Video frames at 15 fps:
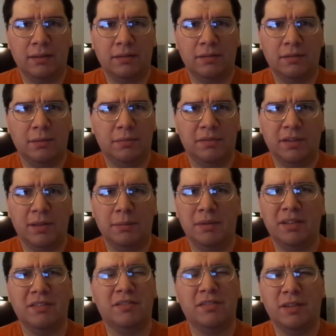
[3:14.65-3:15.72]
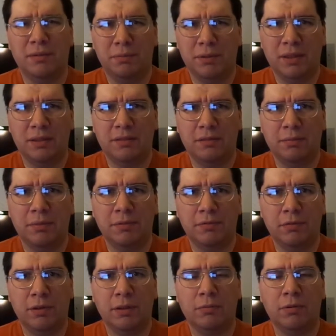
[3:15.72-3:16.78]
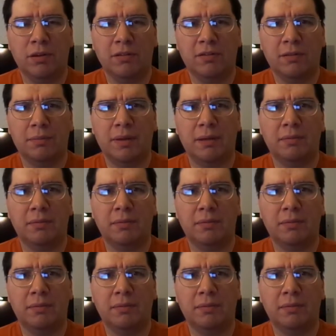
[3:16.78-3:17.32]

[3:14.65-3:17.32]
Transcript: sometime in the seventies before he winds up